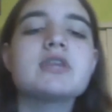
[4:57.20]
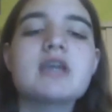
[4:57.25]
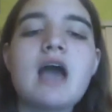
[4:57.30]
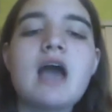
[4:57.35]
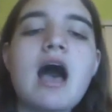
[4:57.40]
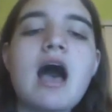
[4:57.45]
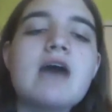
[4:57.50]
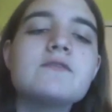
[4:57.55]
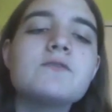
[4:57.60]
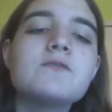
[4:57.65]

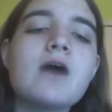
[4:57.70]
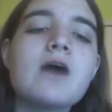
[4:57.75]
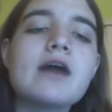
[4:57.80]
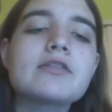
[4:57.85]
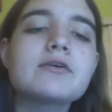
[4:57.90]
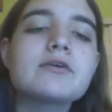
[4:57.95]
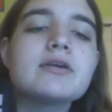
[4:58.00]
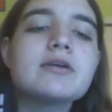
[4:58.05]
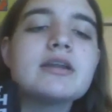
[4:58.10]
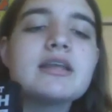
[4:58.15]

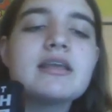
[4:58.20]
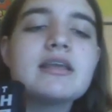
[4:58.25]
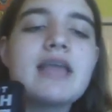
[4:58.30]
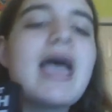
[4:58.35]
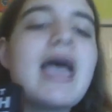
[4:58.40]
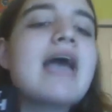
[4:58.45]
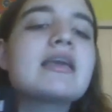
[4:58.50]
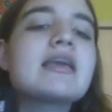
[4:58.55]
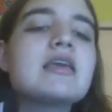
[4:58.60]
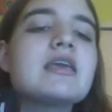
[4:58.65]
Godfather, and
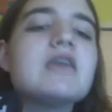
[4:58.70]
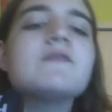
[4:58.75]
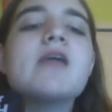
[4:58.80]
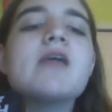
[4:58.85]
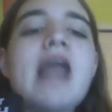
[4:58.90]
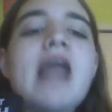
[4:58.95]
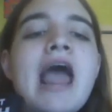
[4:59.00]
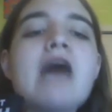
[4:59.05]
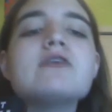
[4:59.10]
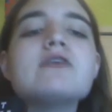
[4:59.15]
heck,
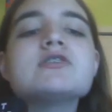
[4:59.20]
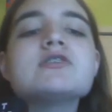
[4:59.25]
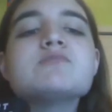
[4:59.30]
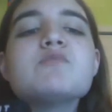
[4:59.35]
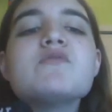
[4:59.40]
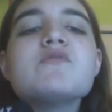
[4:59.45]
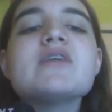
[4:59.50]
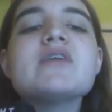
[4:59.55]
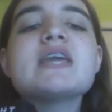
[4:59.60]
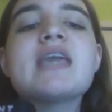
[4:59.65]
even Howl's
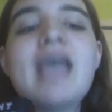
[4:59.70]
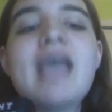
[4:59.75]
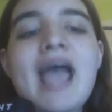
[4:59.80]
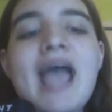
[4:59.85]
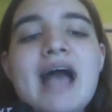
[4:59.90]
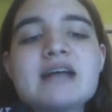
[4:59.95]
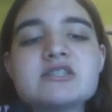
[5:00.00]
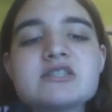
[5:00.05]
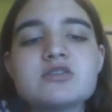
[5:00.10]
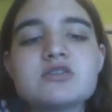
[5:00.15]
Moving
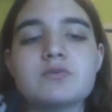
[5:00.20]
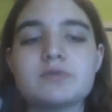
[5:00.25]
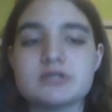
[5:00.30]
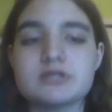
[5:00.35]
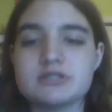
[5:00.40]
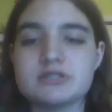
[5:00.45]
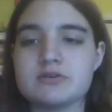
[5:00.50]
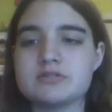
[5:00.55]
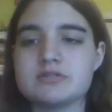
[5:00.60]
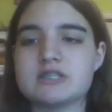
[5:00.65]
Castle were
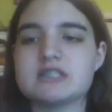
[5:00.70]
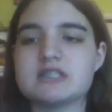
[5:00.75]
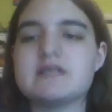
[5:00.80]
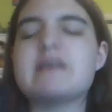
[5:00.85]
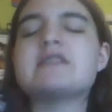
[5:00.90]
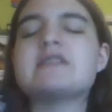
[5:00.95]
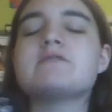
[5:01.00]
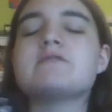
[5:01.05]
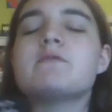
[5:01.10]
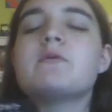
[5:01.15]
so
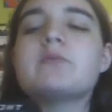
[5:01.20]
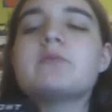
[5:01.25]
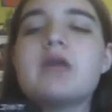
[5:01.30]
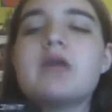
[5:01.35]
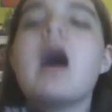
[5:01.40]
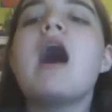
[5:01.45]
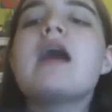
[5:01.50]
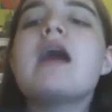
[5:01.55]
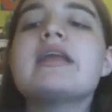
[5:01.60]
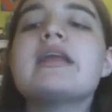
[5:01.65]
successful
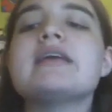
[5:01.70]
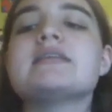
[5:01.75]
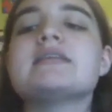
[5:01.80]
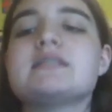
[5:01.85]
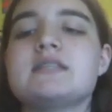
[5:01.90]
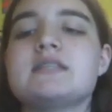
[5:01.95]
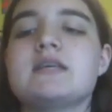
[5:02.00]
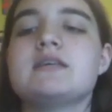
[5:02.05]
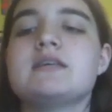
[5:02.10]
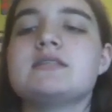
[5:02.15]
with
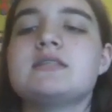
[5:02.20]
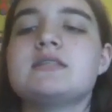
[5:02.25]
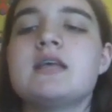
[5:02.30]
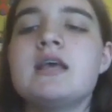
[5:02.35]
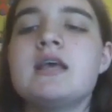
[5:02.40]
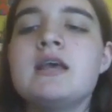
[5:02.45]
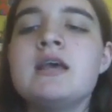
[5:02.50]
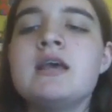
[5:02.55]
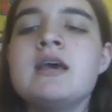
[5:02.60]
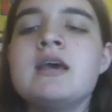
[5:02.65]
audiences.
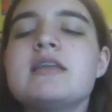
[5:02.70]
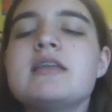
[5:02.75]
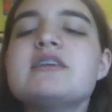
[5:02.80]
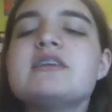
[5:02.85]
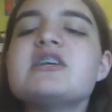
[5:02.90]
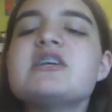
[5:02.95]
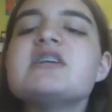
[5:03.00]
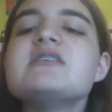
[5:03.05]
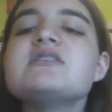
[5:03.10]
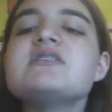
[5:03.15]
They
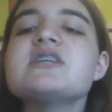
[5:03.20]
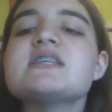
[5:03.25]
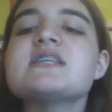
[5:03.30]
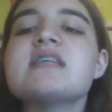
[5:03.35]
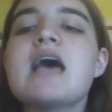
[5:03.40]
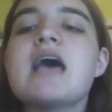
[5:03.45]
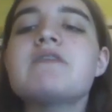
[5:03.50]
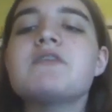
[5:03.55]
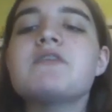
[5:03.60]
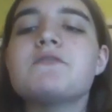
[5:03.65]
didn't just
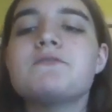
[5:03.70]
have the